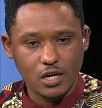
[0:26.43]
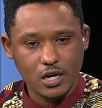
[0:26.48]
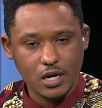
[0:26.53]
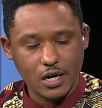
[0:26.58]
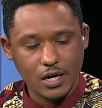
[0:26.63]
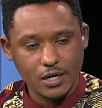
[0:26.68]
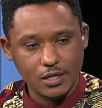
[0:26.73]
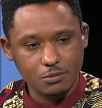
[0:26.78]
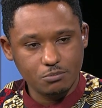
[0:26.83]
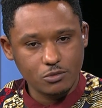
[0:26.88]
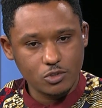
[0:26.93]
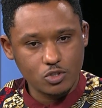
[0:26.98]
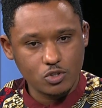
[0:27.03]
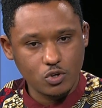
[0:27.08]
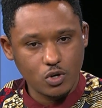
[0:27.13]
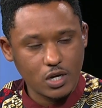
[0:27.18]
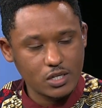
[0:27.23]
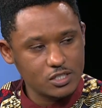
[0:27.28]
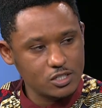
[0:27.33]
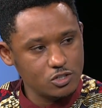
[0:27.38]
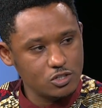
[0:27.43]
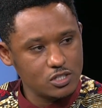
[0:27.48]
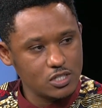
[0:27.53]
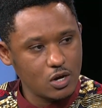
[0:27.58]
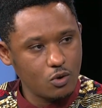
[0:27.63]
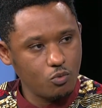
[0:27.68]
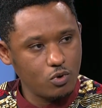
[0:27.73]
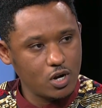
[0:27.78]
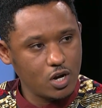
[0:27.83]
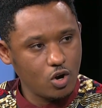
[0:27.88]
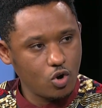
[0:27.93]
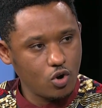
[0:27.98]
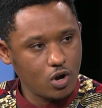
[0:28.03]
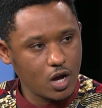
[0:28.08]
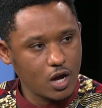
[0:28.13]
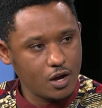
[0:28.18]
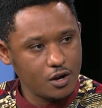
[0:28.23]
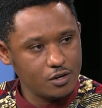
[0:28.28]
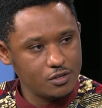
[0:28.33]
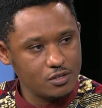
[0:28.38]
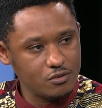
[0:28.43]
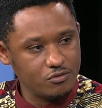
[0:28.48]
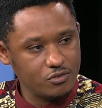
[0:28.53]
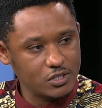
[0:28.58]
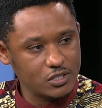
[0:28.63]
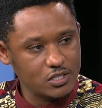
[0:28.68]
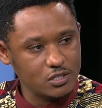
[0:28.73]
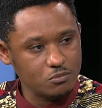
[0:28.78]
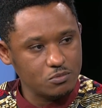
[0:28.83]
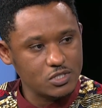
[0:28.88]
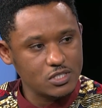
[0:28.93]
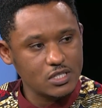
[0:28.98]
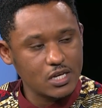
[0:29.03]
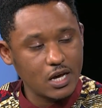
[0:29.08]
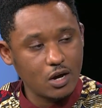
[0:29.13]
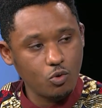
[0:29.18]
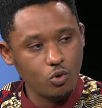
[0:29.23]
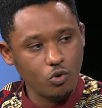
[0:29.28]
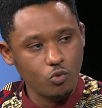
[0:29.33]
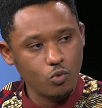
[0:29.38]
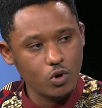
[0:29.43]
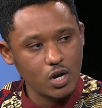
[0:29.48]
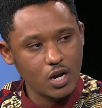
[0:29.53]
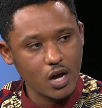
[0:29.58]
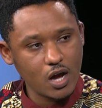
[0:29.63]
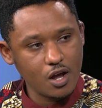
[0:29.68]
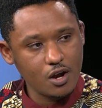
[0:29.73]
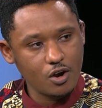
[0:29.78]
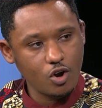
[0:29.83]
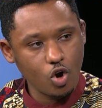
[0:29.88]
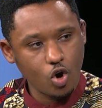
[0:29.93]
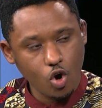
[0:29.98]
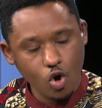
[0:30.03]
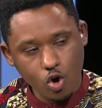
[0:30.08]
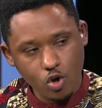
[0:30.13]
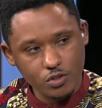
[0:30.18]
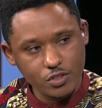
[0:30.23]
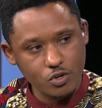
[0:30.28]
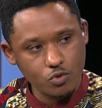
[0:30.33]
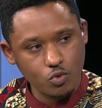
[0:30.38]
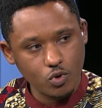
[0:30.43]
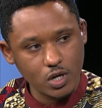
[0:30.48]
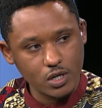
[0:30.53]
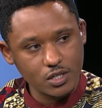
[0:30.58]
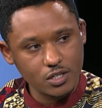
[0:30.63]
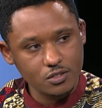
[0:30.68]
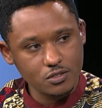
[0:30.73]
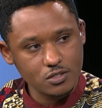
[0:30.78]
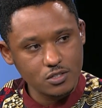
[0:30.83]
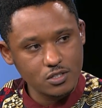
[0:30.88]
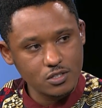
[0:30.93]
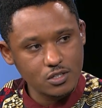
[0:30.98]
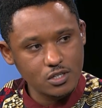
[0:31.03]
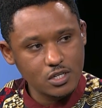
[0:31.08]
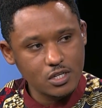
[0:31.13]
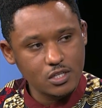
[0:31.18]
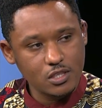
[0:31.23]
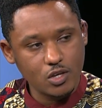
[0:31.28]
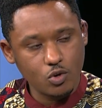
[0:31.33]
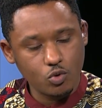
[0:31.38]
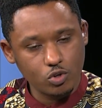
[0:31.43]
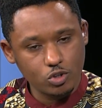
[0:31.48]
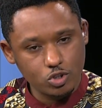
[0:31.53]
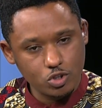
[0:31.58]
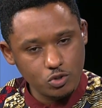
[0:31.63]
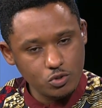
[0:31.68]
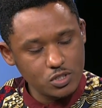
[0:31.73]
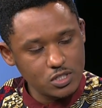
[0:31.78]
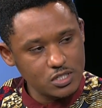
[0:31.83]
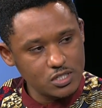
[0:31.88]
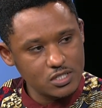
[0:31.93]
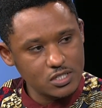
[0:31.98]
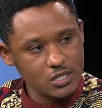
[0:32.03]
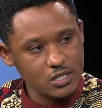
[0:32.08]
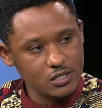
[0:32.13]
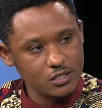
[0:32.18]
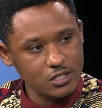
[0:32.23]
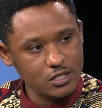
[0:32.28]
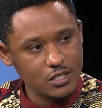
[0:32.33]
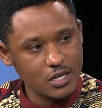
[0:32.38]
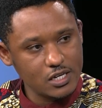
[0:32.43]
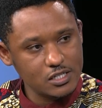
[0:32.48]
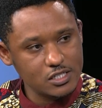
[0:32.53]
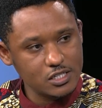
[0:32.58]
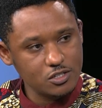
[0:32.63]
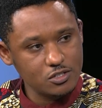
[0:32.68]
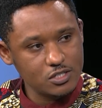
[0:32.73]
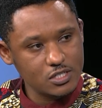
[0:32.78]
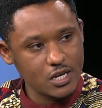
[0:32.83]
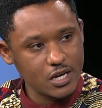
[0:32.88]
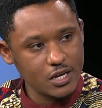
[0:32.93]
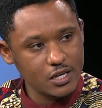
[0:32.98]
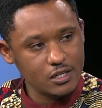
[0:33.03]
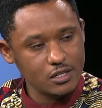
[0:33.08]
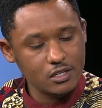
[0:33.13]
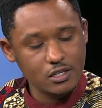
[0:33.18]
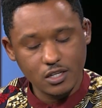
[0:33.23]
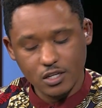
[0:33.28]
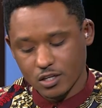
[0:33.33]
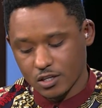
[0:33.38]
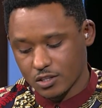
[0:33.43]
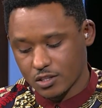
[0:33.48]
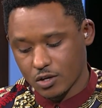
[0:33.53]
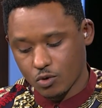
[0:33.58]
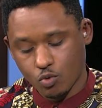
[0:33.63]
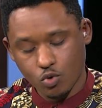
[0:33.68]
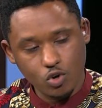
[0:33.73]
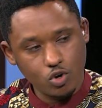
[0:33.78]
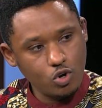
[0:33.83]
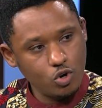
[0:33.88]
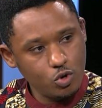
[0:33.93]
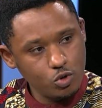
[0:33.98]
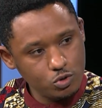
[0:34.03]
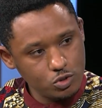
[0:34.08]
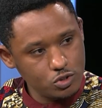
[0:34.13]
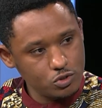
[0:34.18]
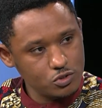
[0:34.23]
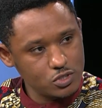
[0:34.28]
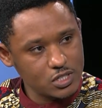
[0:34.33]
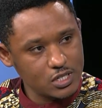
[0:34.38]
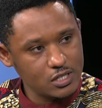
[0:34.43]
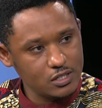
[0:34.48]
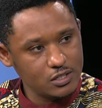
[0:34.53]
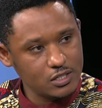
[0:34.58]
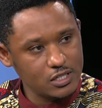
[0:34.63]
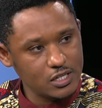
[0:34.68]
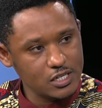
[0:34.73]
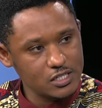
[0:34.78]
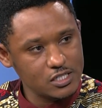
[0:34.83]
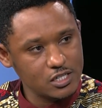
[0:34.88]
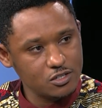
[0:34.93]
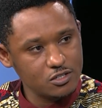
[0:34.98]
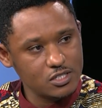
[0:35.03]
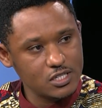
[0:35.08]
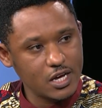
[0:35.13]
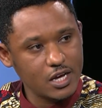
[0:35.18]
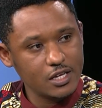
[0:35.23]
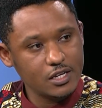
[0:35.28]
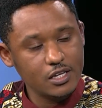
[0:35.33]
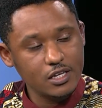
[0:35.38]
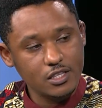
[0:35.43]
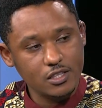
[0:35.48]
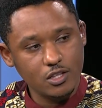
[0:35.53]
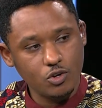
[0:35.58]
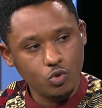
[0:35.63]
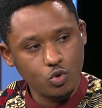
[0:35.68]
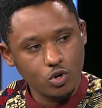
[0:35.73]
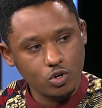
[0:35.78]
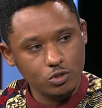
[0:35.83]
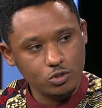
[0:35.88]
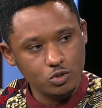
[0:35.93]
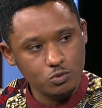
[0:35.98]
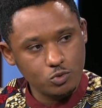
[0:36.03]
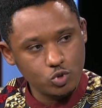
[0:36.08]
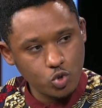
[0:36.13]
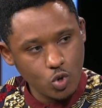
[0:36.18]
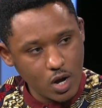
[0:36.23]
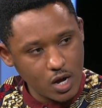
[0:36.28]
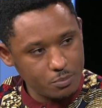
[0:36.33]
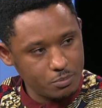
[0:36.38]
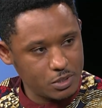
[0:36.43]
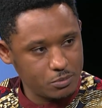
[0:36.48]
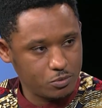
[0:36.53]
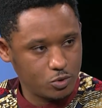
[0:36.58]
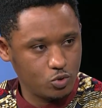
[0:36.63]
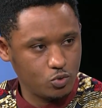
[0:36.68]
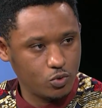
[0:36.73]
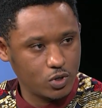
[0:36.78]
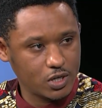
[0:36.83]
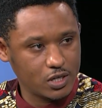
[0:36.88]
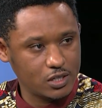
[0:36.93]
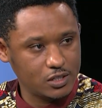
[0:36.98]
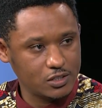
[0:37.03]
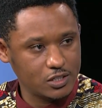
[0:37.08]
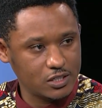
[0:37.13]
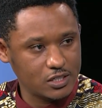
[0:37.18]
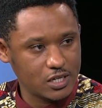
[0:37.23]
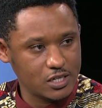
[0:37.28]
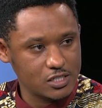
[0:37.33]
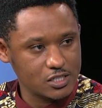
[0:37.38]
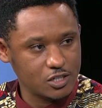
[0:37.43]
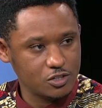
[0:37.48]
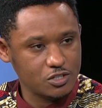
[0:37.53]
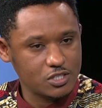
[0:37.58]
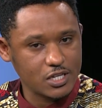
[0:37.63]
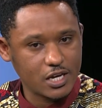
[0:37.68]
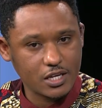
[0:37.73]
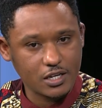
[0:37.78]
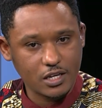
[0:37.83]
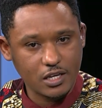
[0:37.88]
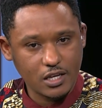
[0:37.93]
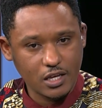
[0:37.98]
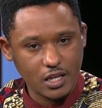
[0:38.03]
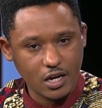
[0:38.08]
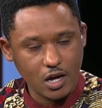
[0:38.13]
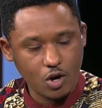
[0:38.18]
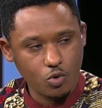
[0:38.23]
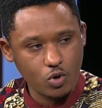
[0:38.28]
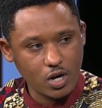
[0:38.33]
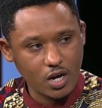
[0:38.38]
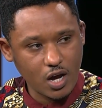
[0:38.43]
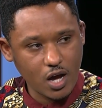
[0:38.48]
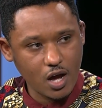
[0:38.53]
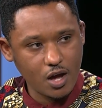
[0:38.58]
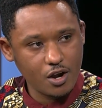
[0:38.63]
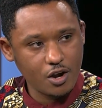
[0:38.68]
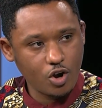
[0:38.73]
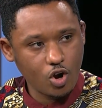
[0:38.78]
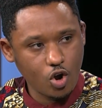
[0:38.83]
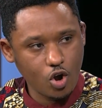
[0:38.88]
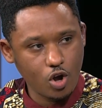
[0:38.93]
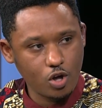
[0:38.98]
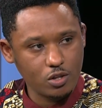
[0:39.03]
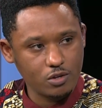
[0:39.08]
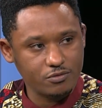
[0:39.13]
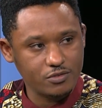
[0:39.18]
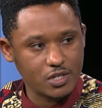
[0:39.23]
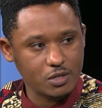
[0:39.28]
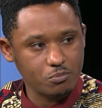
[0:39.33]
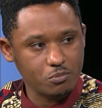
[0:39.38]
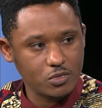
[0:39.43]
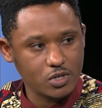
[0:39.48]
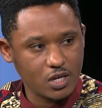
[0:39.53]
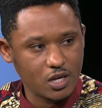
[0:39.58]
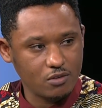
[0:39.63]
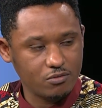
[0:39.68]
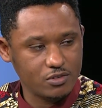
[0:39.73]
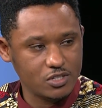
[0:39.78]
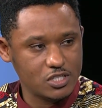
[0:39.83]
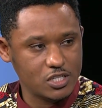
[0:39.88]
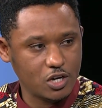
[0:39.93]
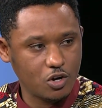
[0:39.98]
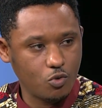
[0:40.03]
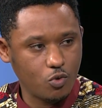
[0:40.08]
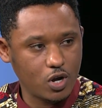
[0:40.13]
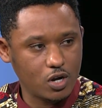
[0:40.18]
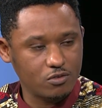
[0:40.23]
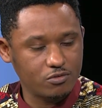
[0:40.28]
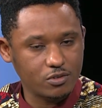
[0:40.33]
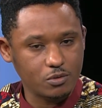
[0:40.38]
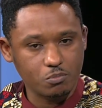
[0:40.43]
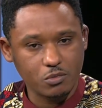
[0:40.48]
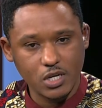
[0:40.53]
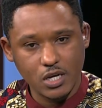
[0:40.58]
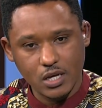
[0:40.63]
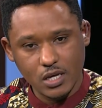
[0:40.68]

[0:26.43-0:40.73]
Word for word: Um, so I just I want to honor the victims. I want to honor all the Rwandans. There were Tutsis killed in that genocide. There were Hutus killed in that genocide. There were Twa people who were killed in that genocide, and I want to honor all of them, every single one of them.